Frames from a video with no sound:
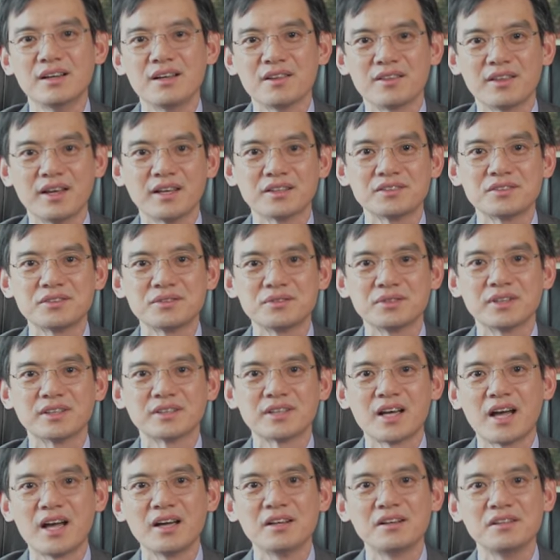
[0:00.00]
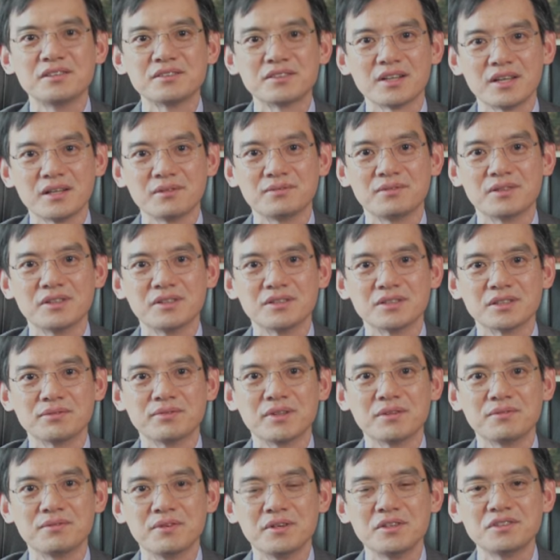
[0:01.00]
Thanks to the tireless efforts of
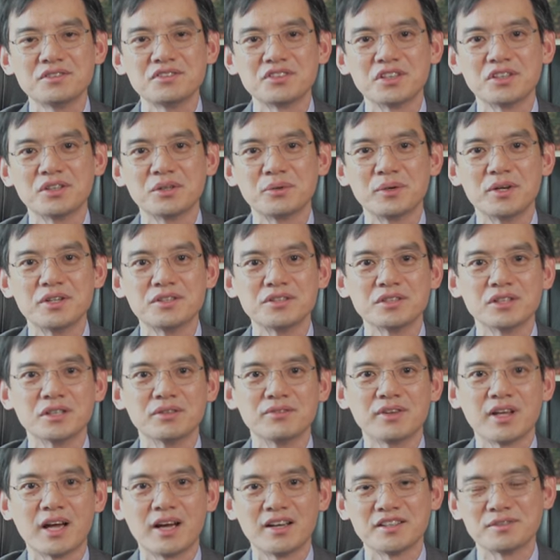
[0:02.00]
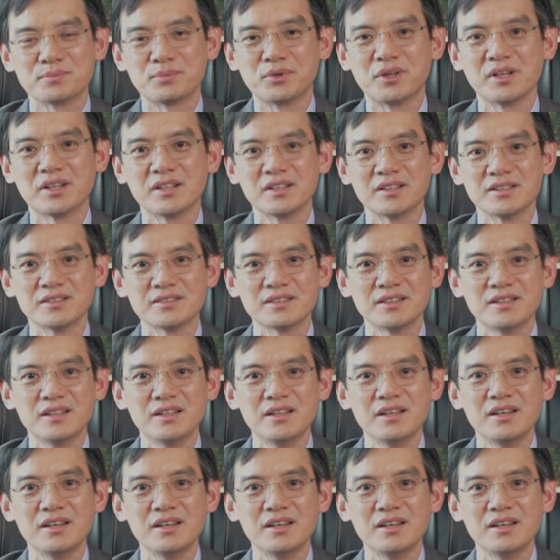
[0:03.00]
the first generation of the icebreakers,